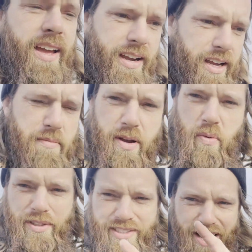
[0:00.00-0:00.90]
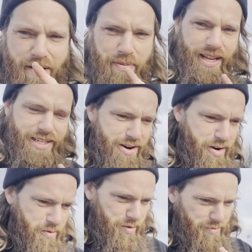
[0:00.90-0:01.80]
Gotta make one stop at Ace
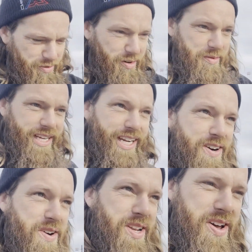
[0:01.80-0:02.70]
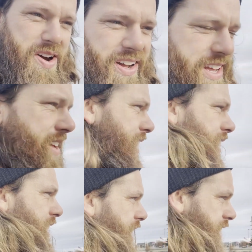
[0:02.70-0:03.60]
Hardware before we get going now.
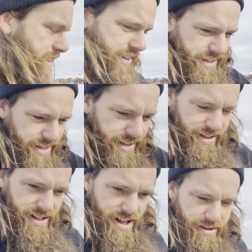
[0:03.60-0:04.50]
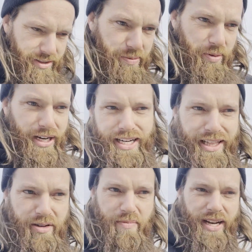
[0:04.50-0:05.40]
I'll explain in a
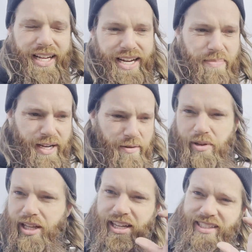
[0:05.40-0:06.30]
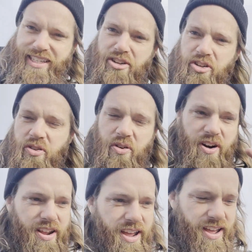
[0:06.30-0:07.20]
little bit. I got to pick up a little extension cord,